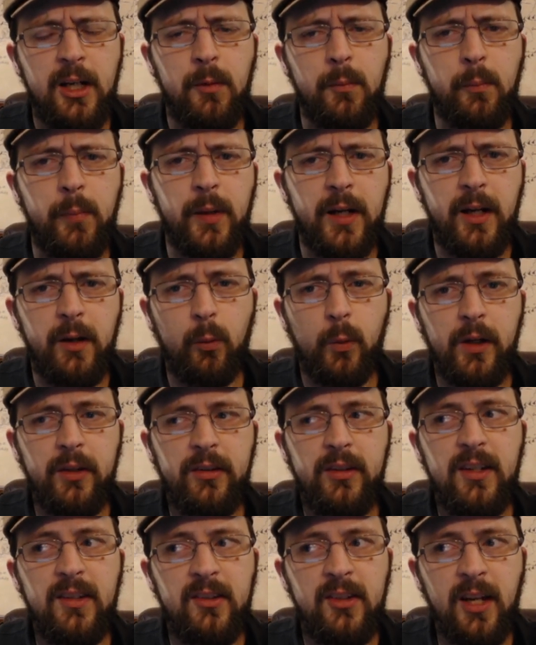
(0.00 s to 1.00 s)
But once
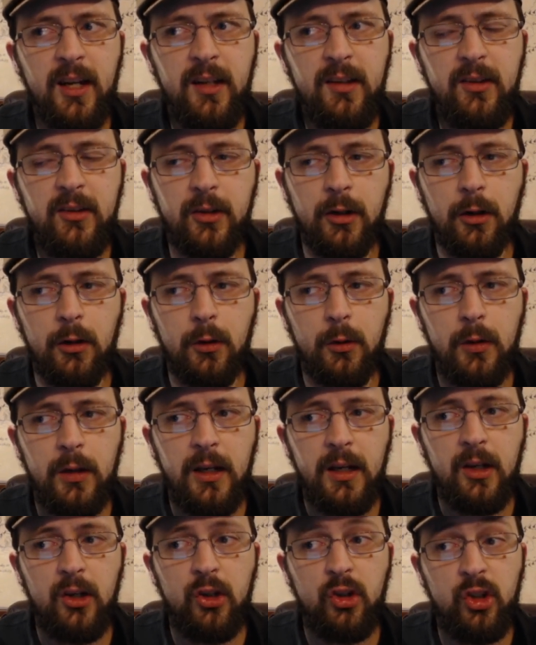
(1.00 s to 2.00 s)
he's done so,
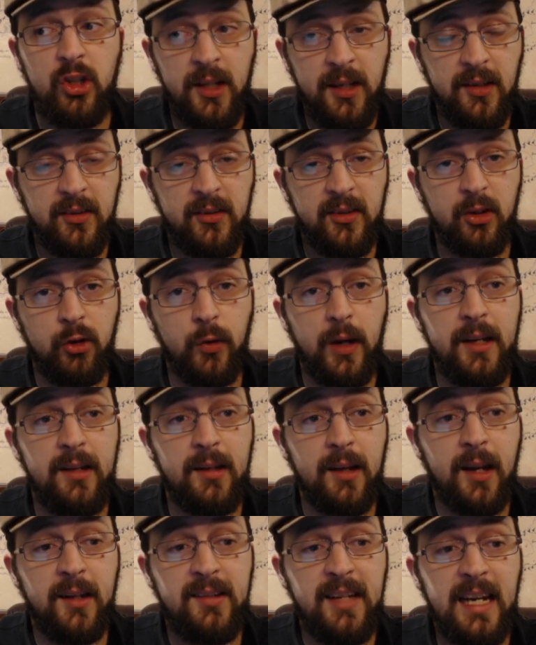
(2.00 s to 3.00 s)
she is a
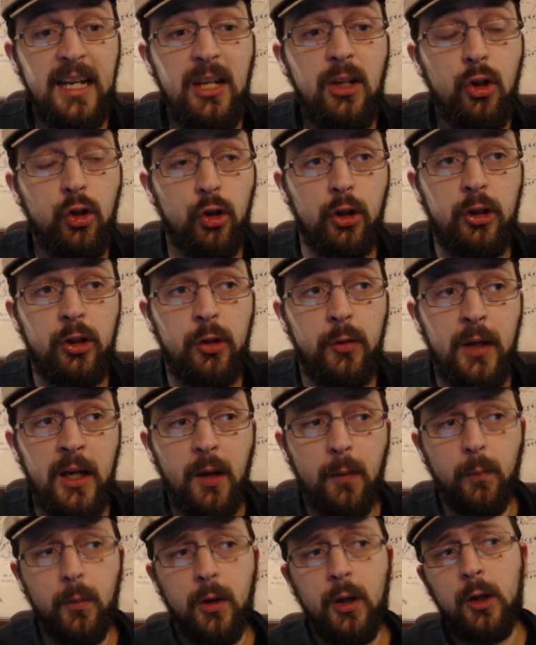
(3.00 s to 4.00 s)
danger to
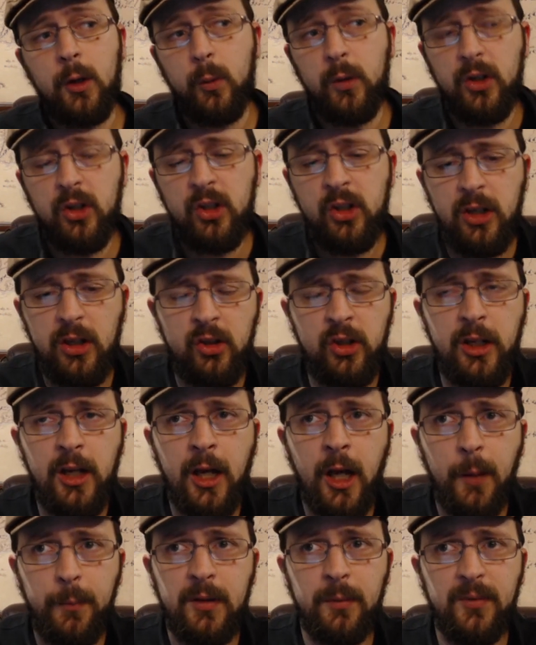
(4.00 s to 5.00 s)
him. When she
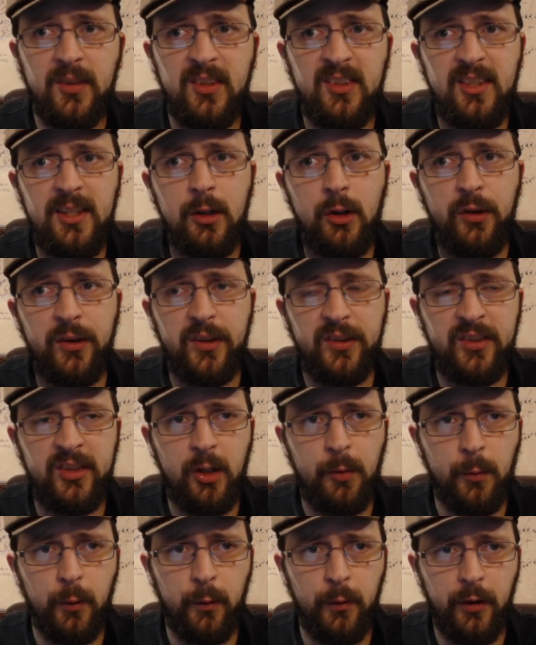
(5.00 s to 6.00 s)
helps him steal the
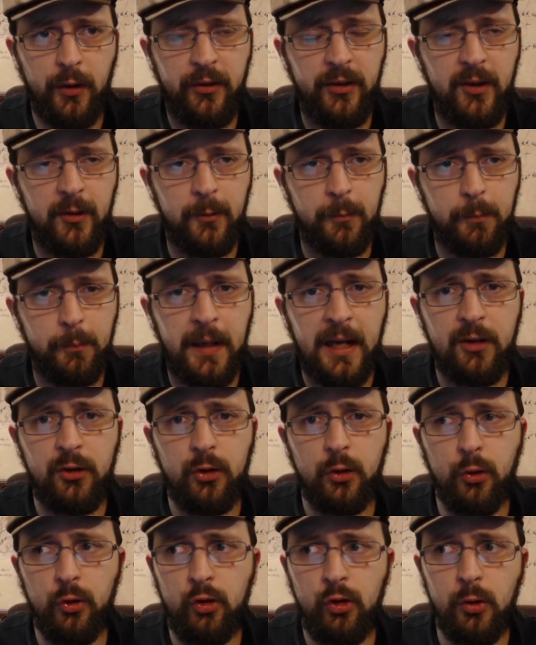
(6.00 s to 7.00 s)
Silmarils, these
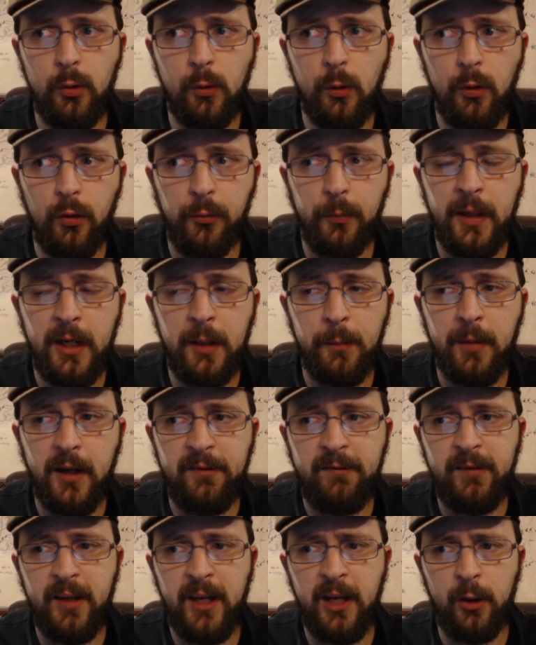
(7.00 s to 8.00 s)
magical jewels made by
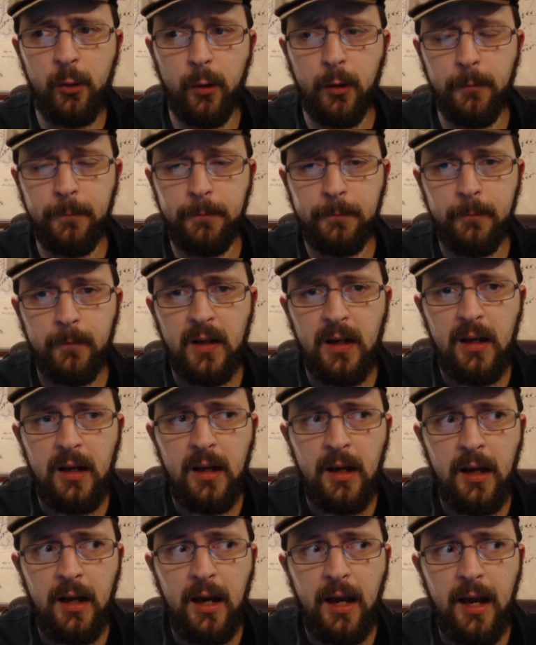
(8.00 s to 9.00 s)
Feanor,
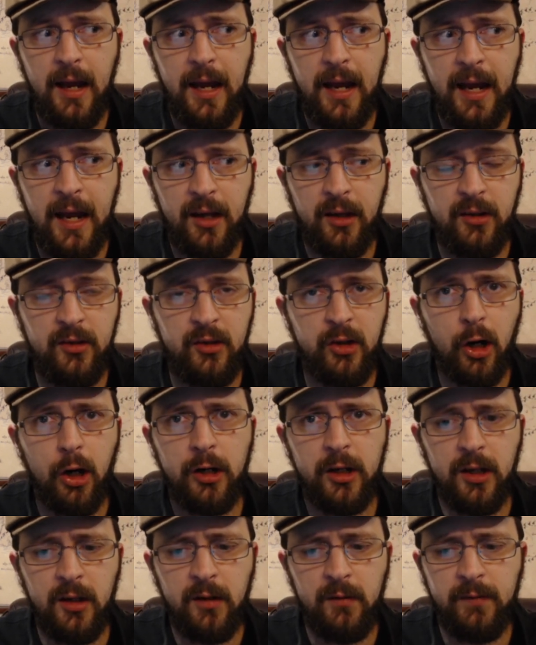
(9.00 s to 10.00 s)
and
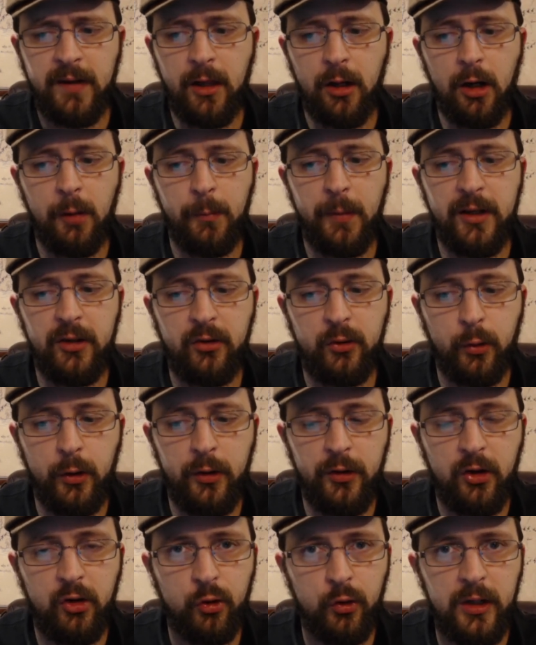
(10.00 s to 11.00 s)
darken Valinor by
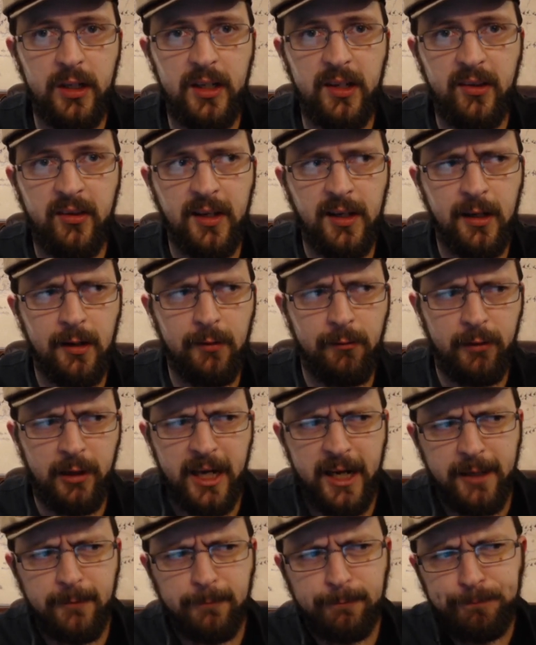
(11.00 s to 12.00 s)
destroying the trees that give
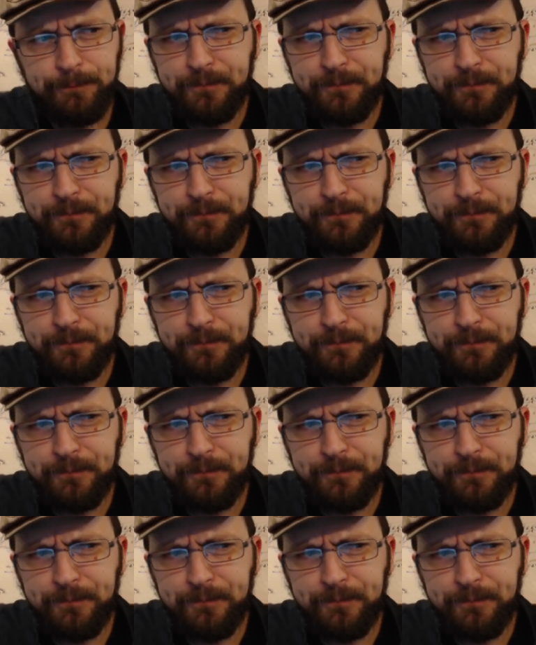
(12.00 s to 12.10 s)
light.